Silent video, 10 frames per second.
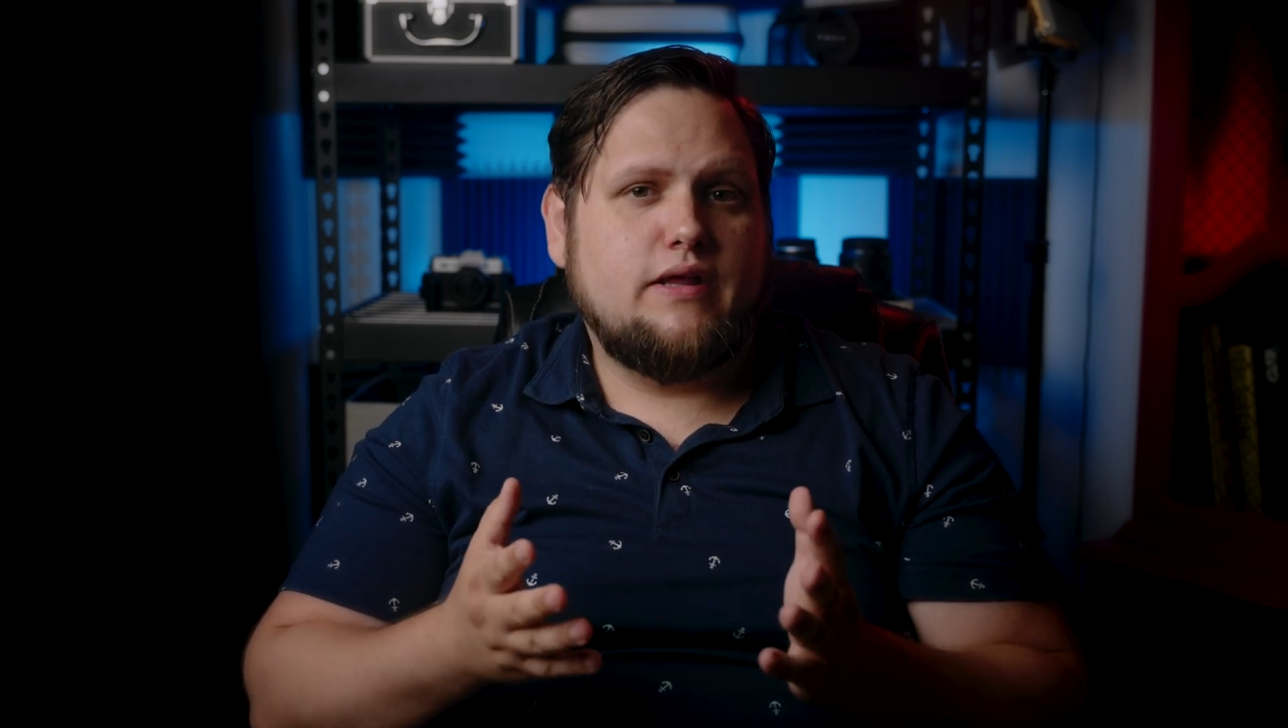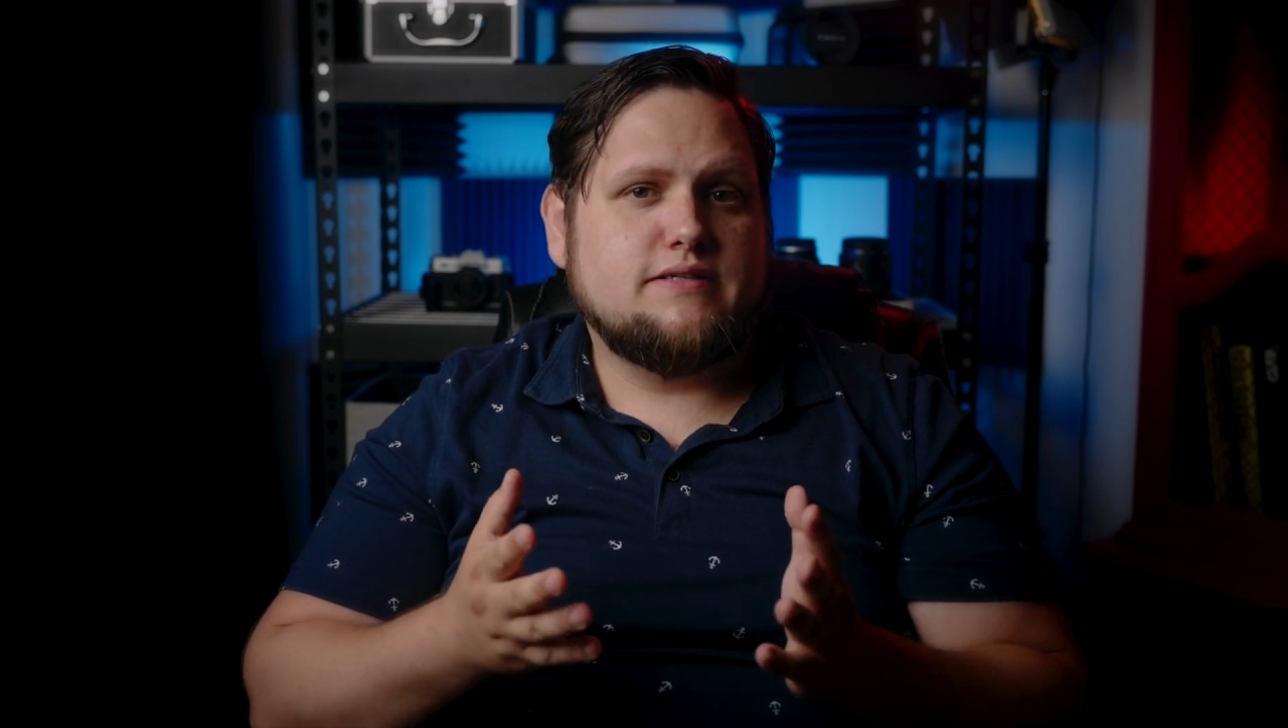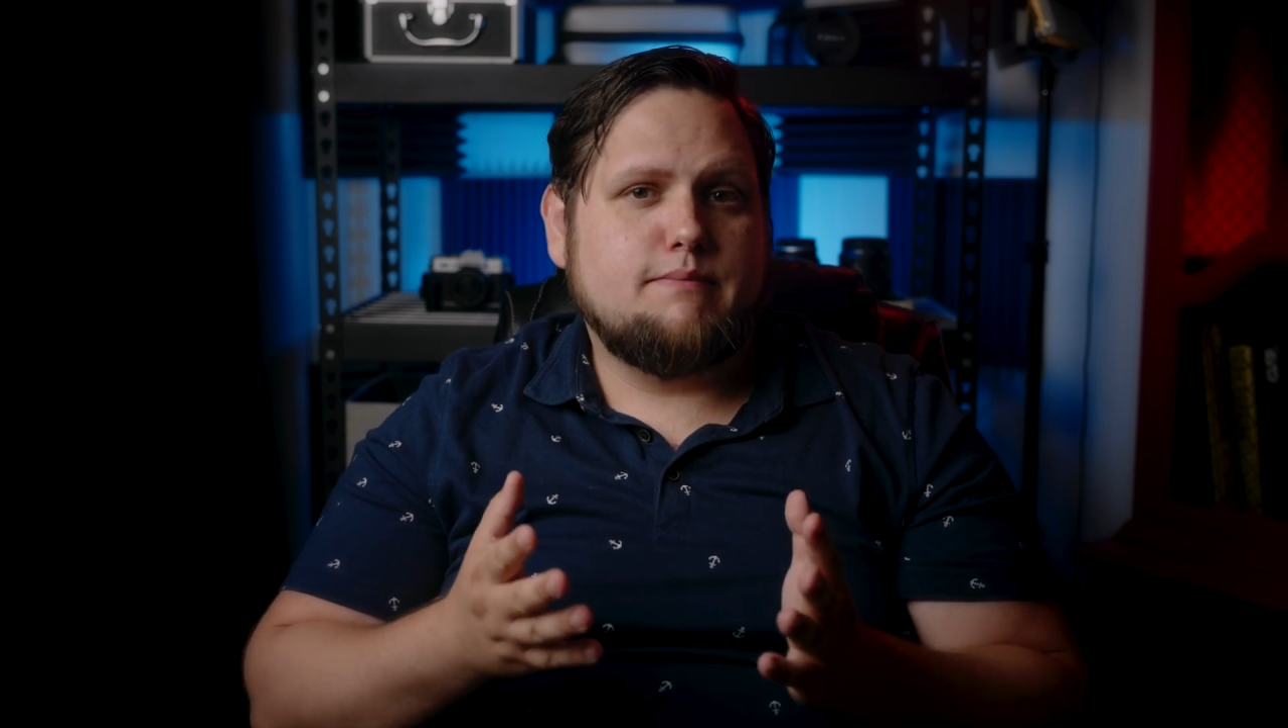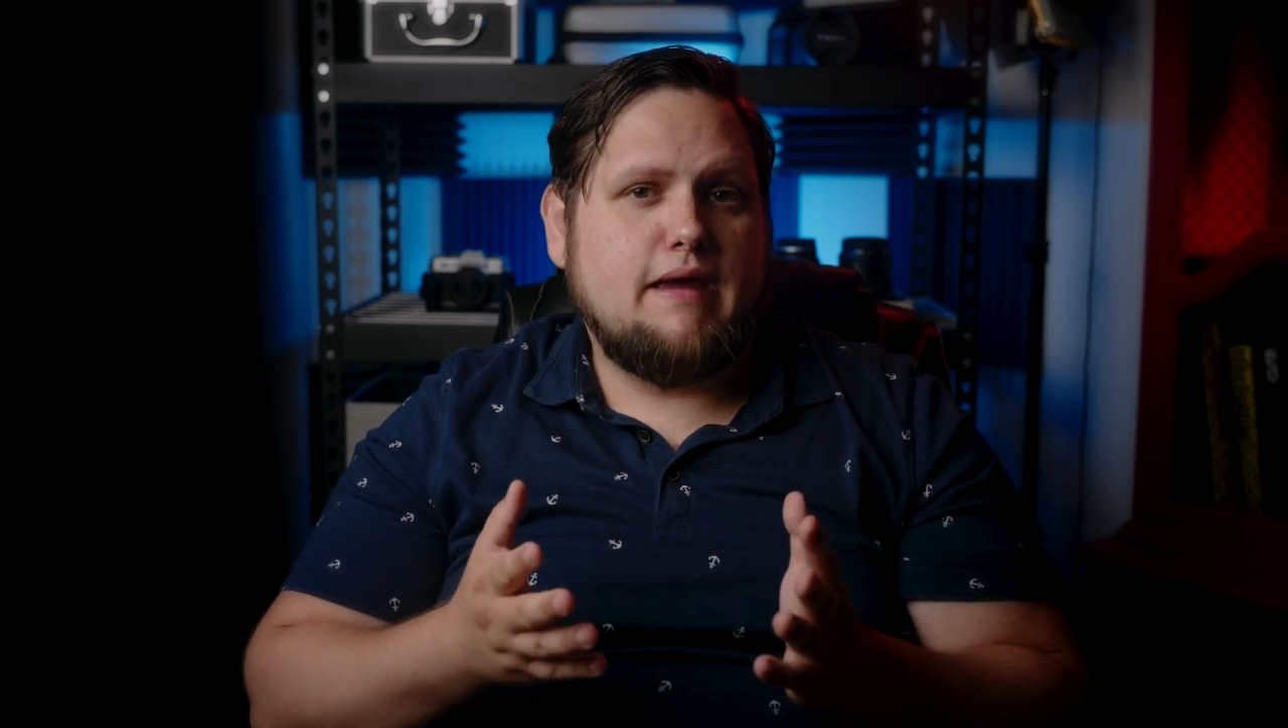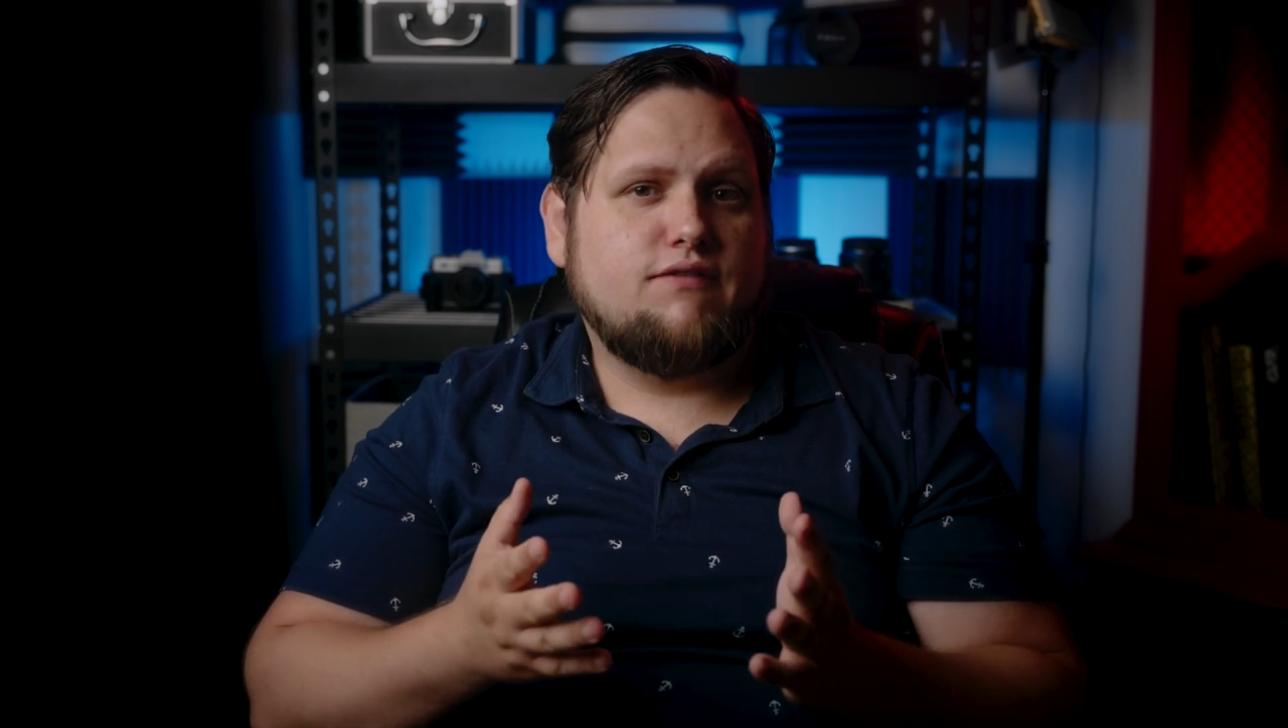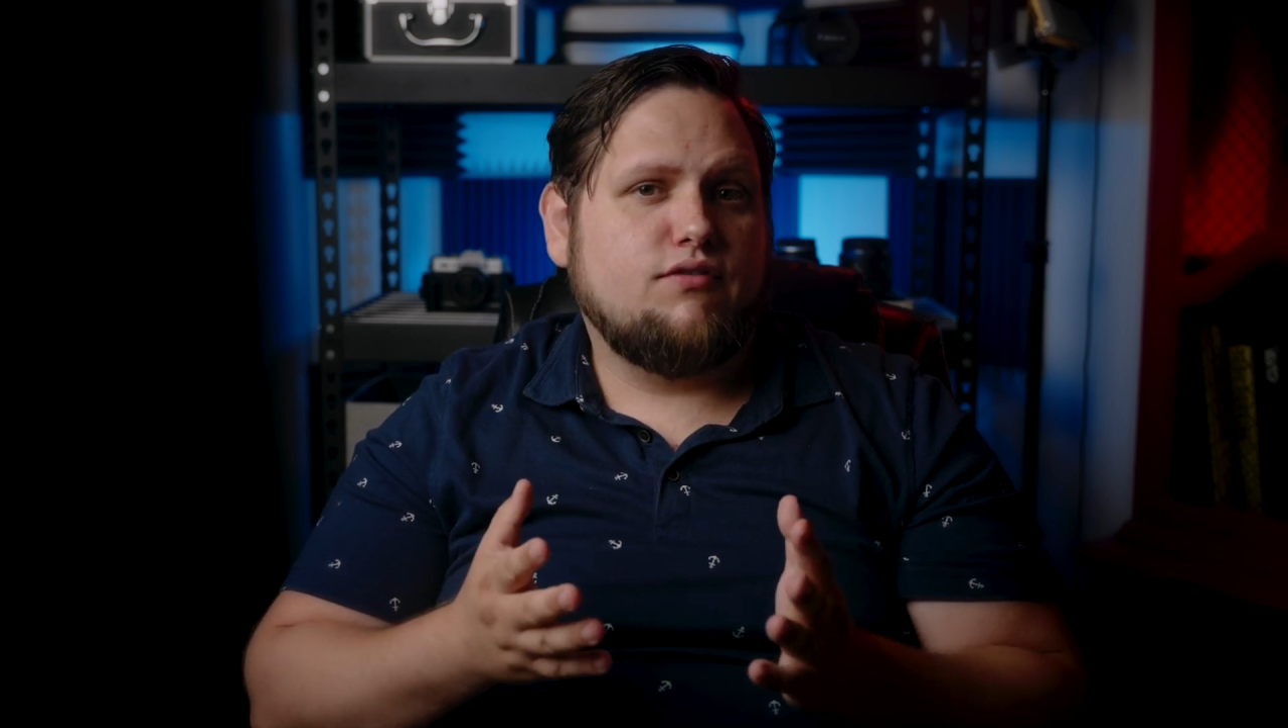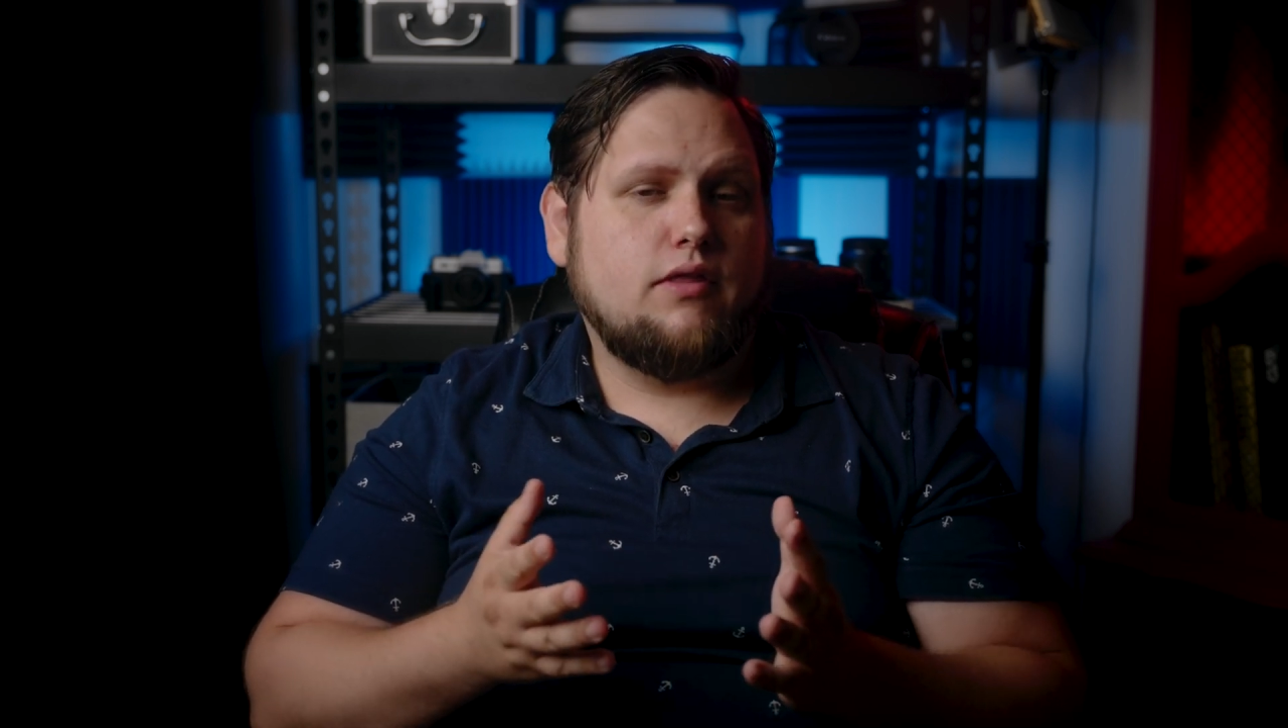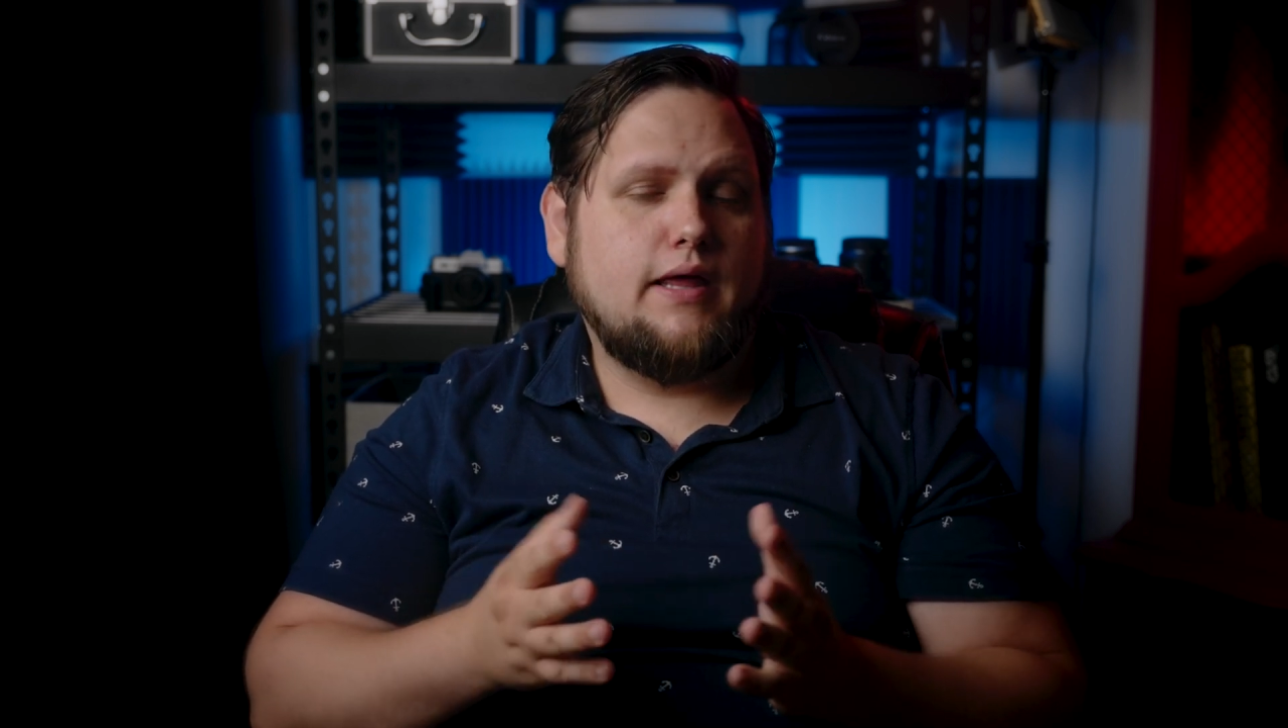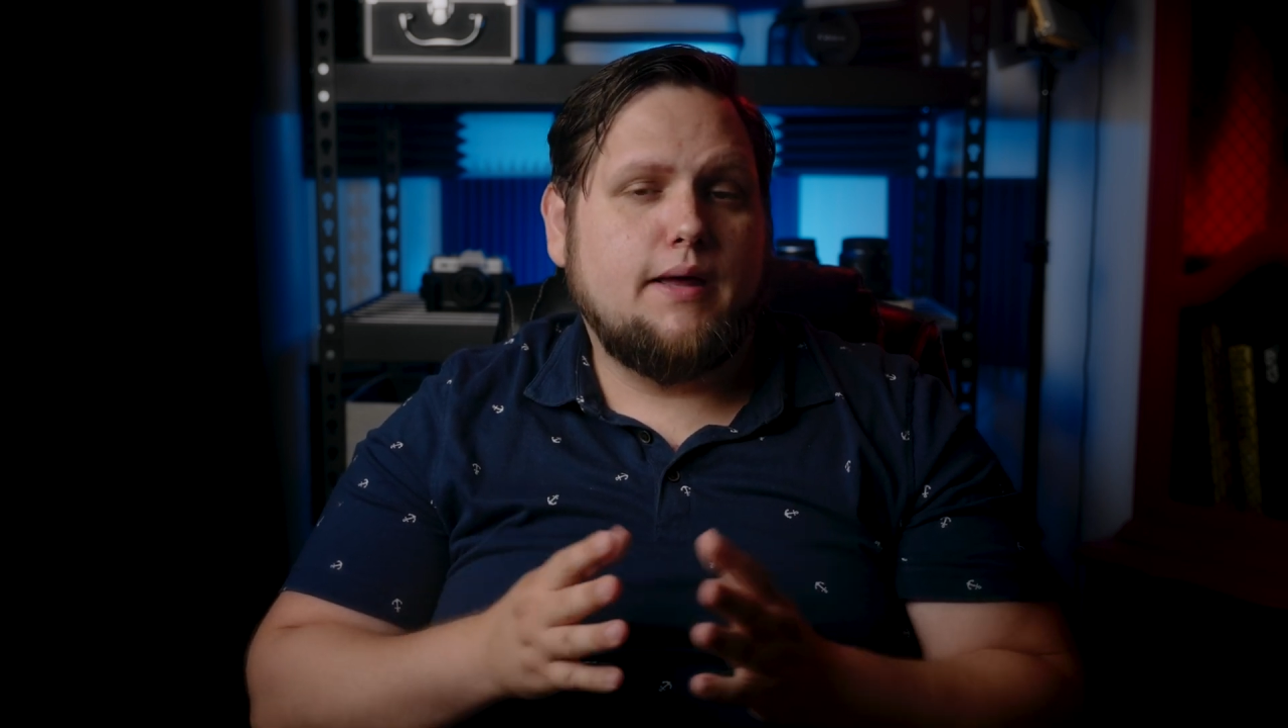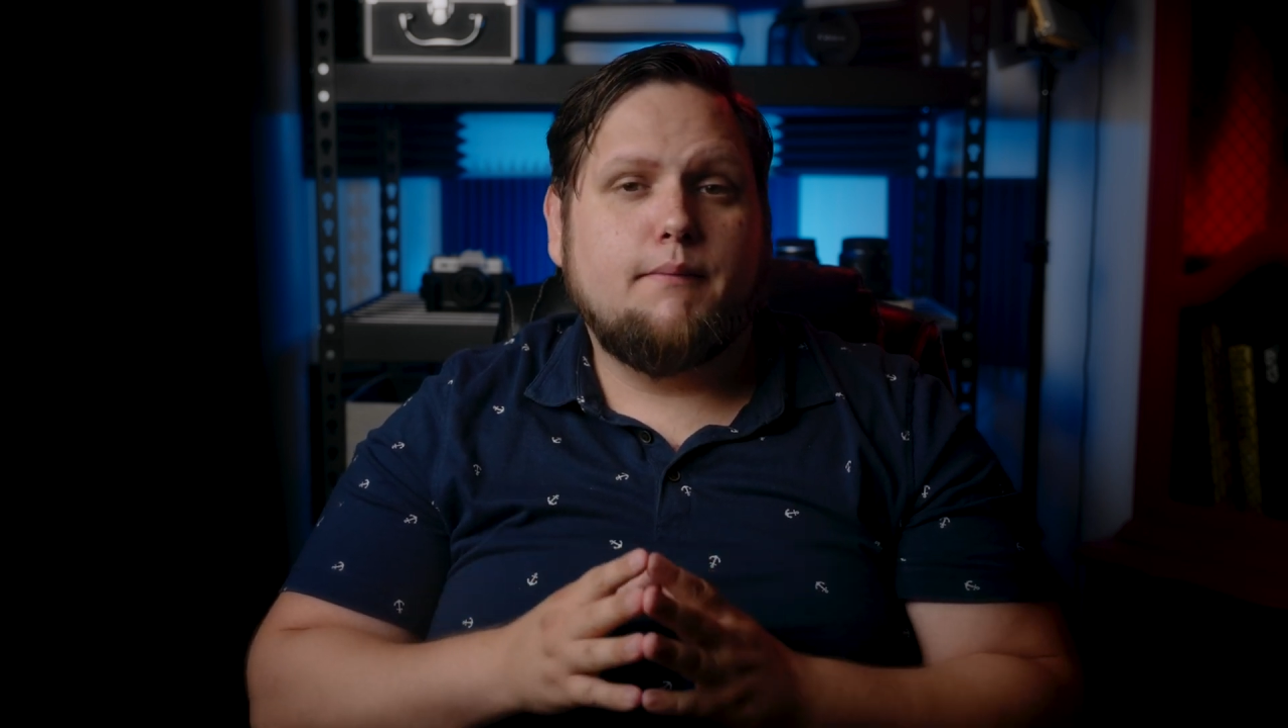has made for
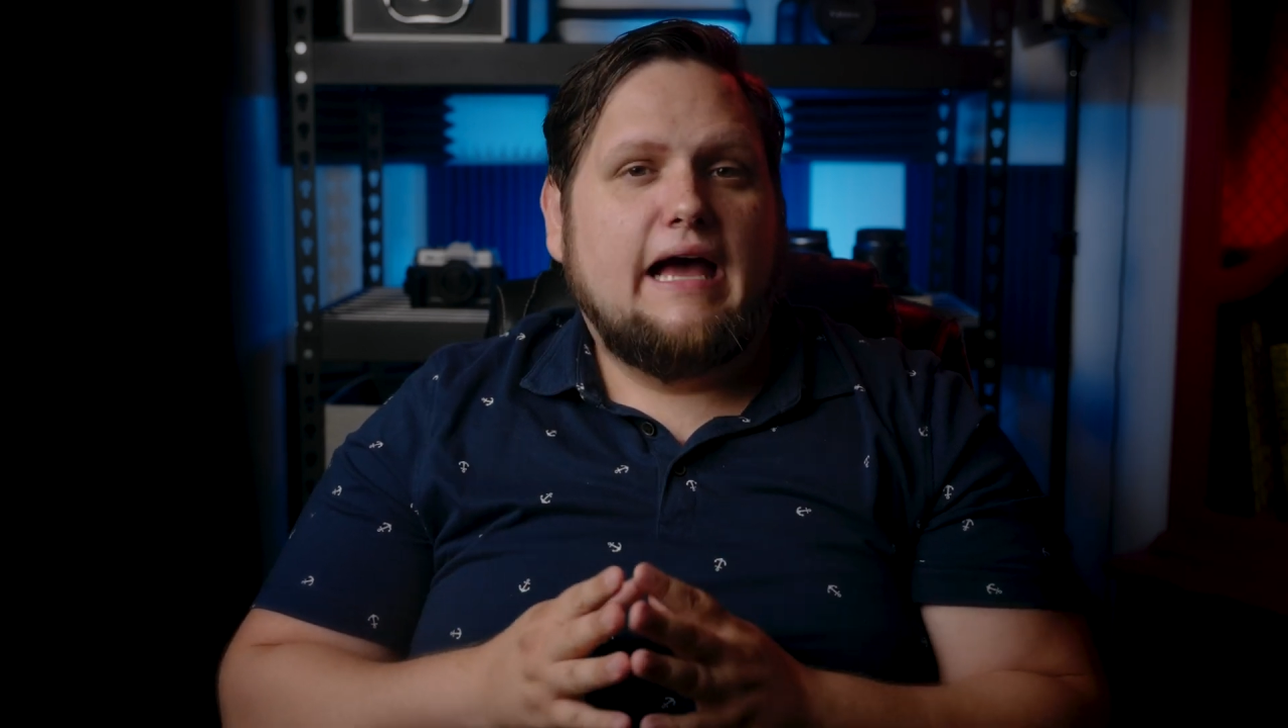them?